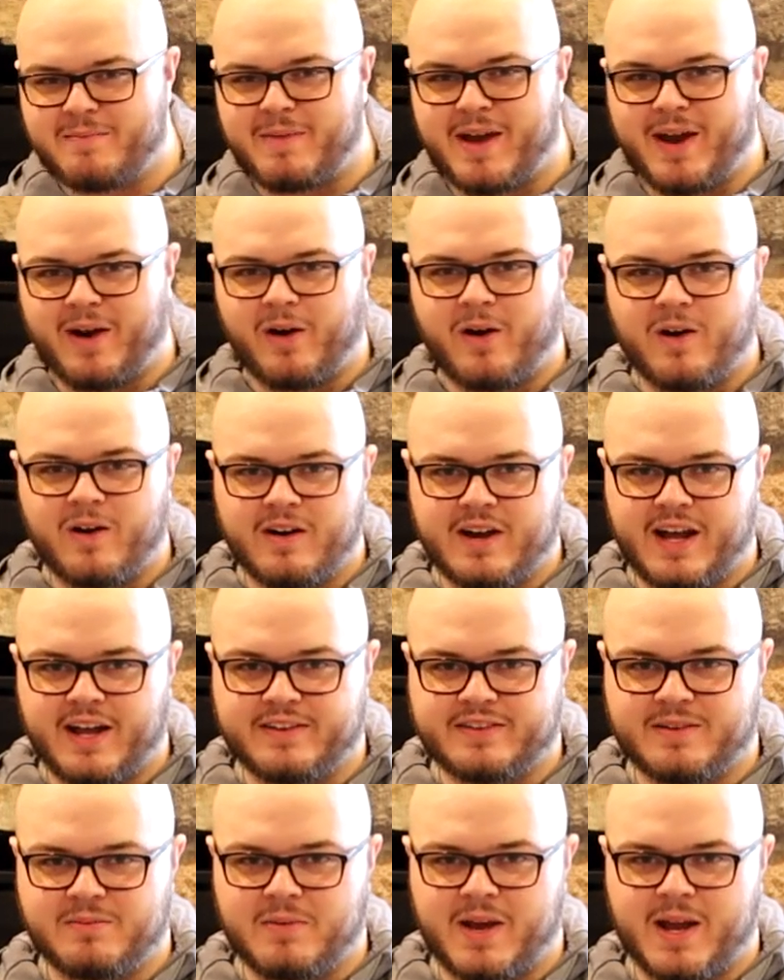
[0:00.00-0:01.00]
It might hurt
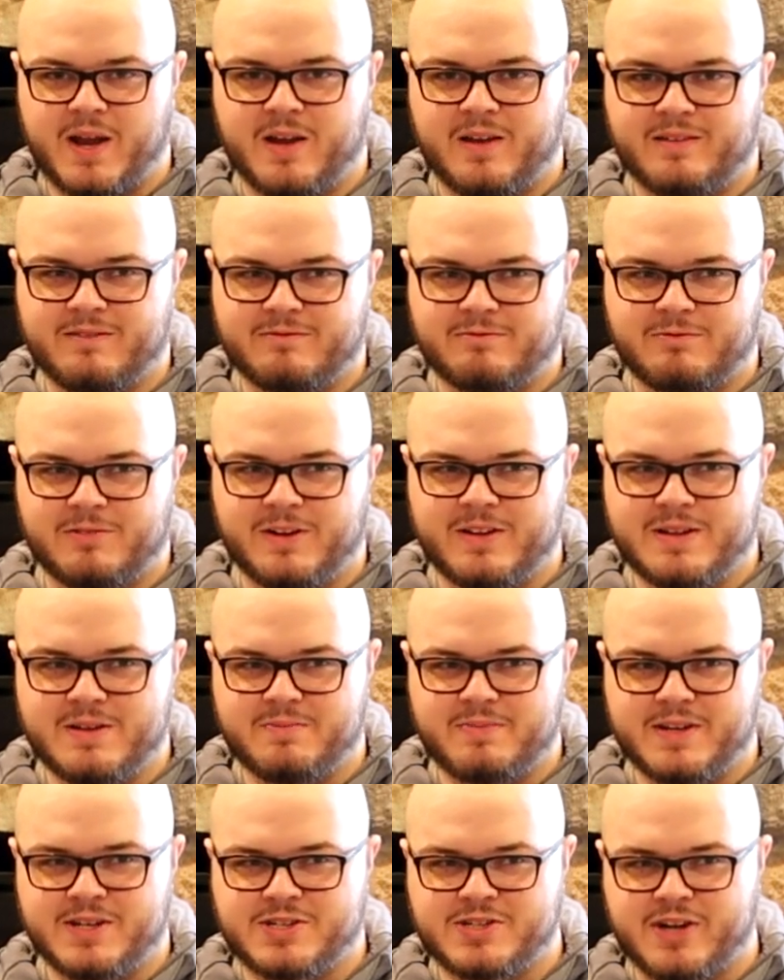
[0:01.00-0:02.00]
us. It might really
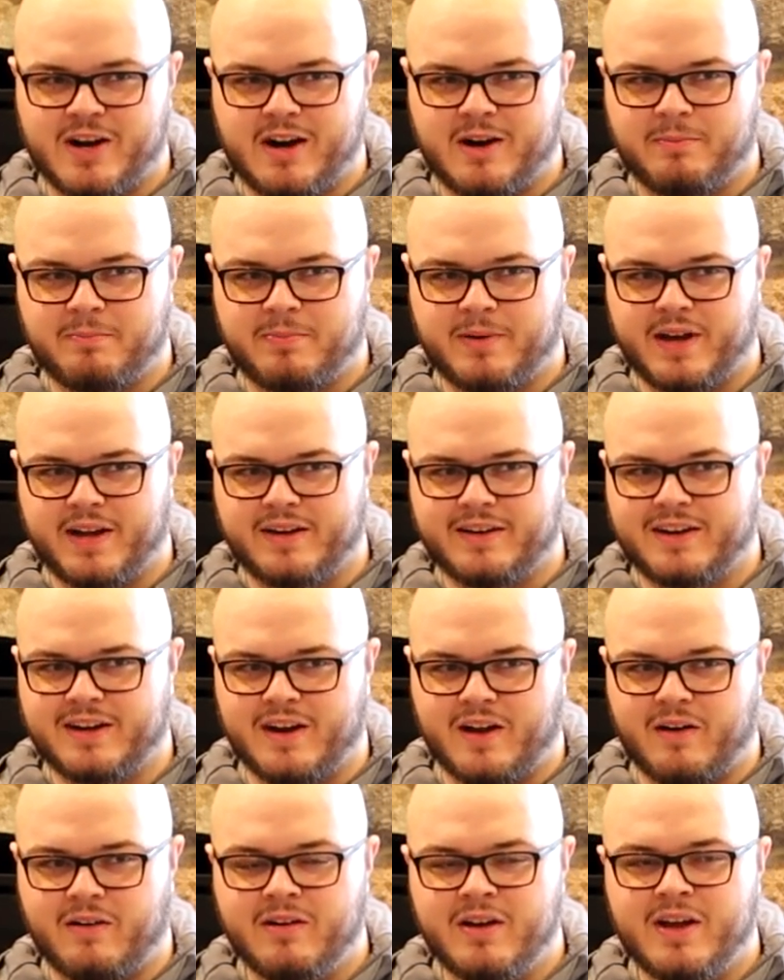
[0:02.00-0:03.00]
be sharp, but,
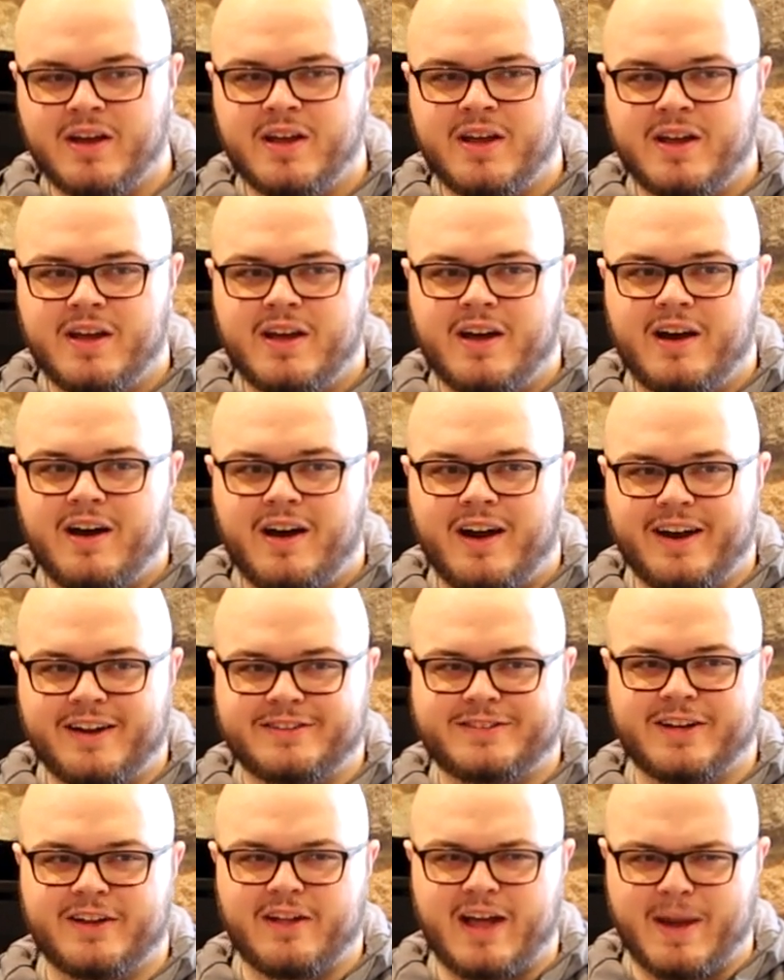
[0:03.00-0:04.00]
you know, and
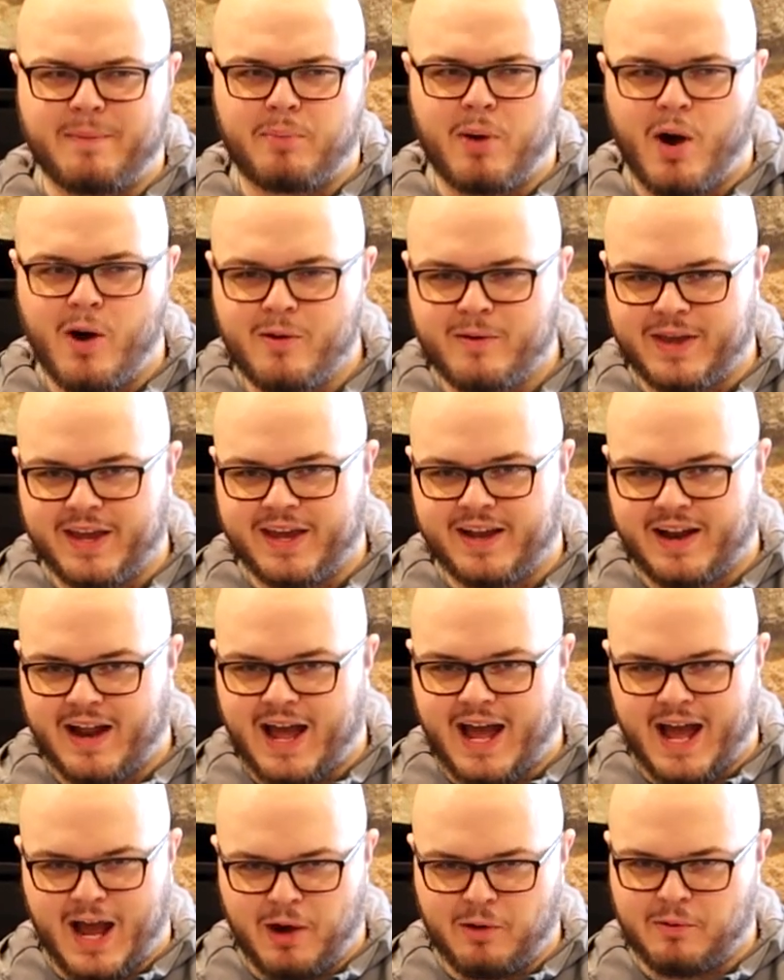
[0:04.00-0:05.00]
until I poke
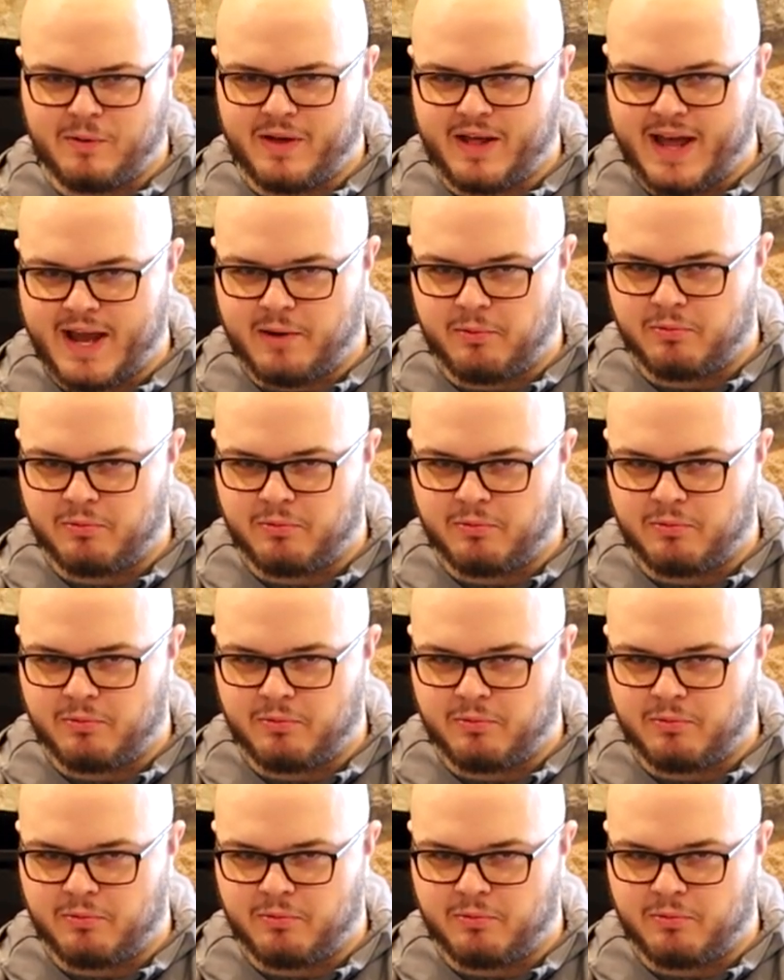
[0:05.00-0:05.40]
it, how will I